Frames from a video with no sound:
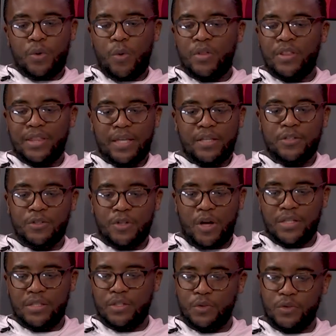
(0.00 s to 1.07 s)
whole thing
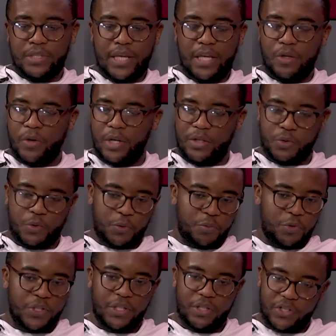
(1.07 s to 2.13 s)
starts, you say you're gonna do
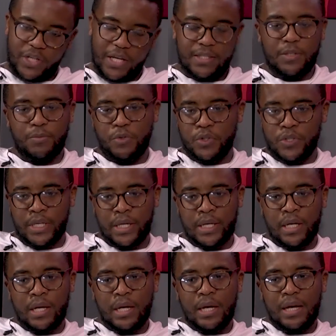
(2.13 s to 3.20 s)
music, you're chasing music.
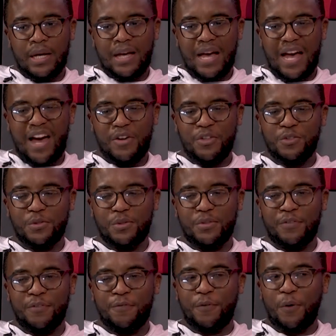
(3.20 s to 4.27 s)
How did your
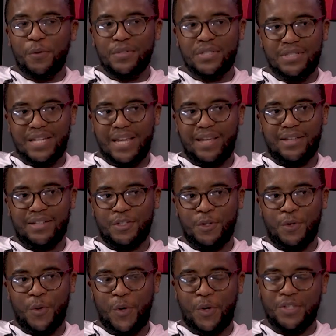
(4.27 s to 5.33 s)
folks take it?
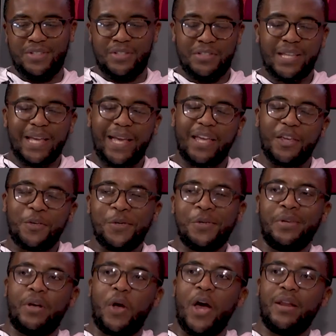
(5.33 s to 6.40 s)
Because you're saying
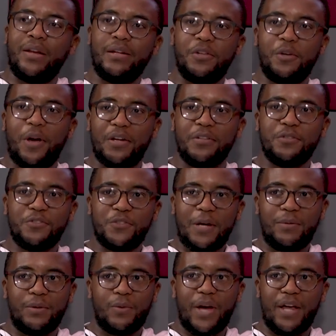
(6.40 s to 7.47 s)
you got into
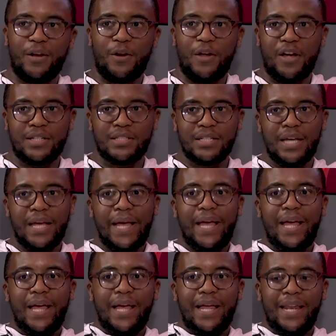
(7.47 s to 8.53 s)
trouble quite a lot.
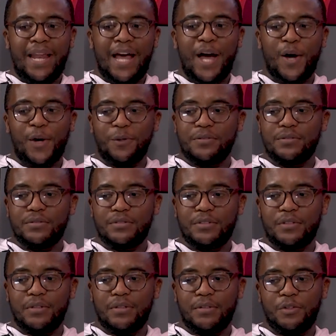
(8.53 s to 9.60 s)
Now
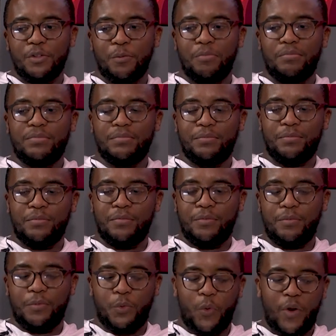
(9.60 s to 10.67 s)
you're
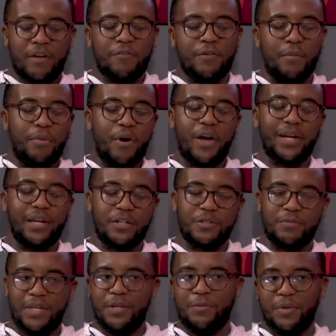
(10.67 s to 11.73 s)
going from partying to
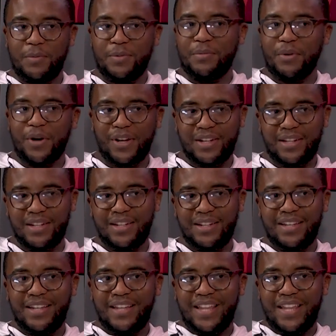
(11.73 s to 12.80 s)
making people party.
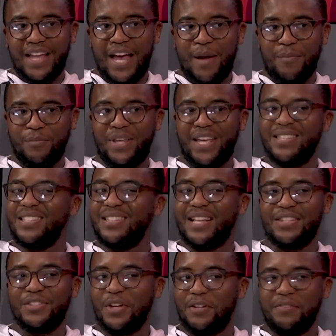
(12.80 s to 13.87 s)
I'm guessing
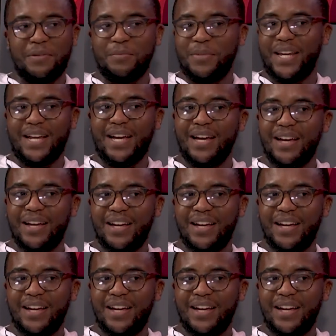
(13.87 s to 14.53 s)
that's not even better.